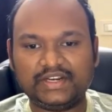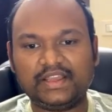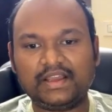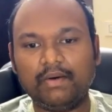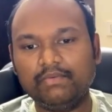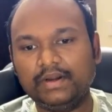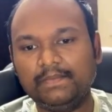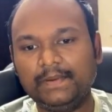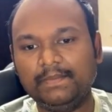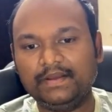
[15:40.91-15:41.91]
like how will
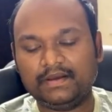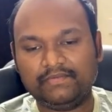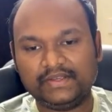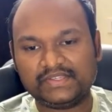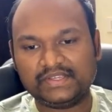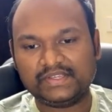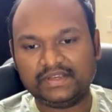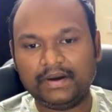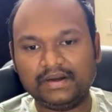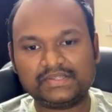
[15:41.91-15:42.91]
we be fixing our
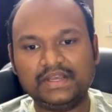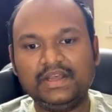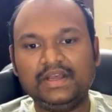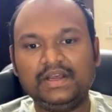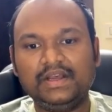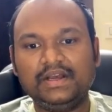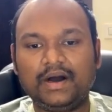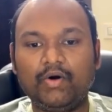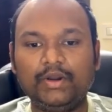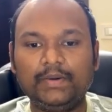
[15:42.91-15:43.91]
bugs,
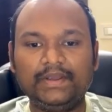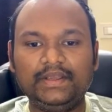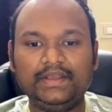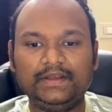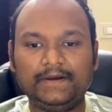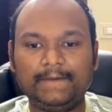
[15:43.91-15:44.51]
how will be